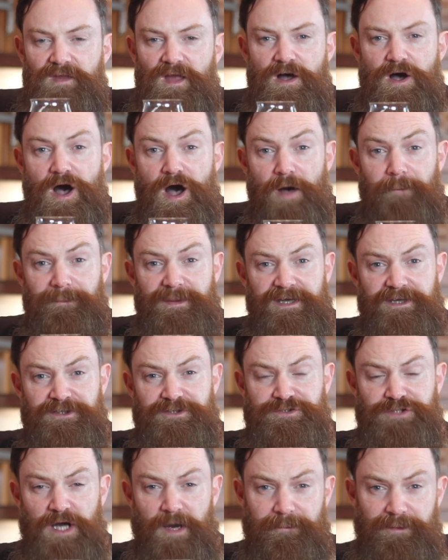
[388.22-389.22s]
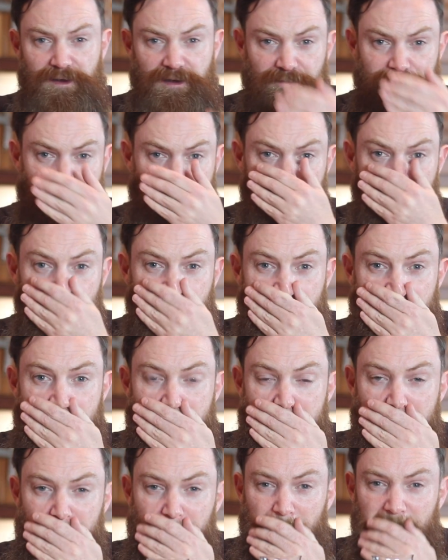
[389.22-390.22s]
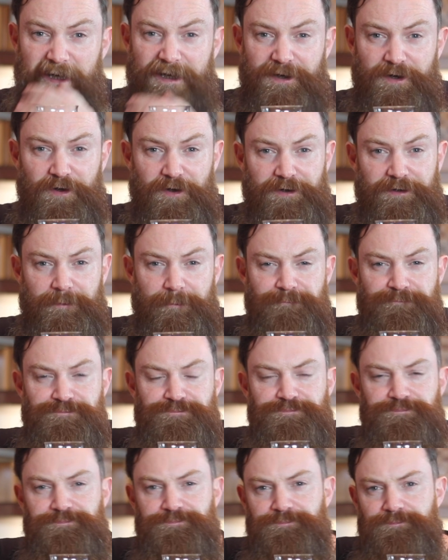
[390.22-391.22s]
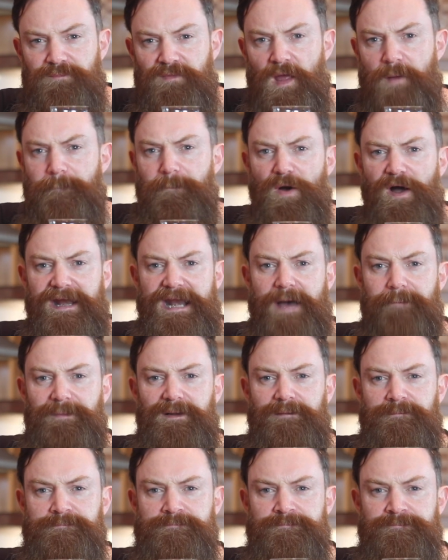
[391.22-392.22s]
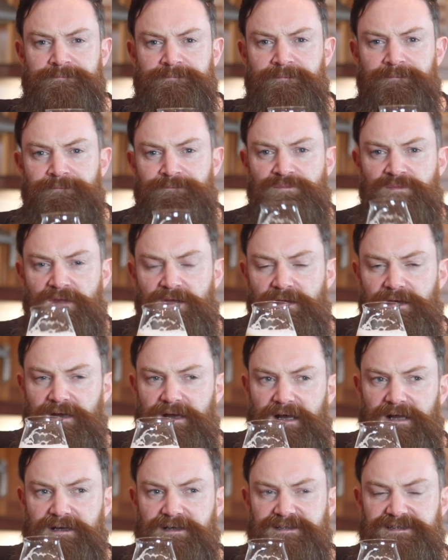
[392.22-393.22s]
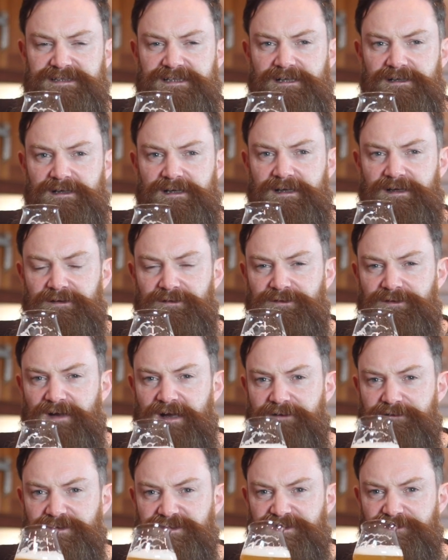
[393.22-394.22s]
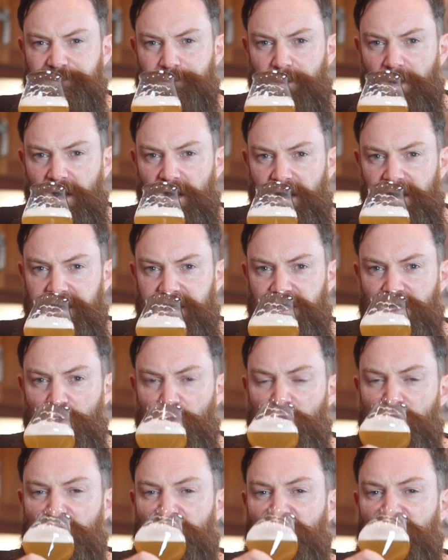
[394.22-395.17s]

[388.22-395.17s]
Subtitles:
hoppy tropical fruit, really good. Pineapple, and there's certainly flavors of pine.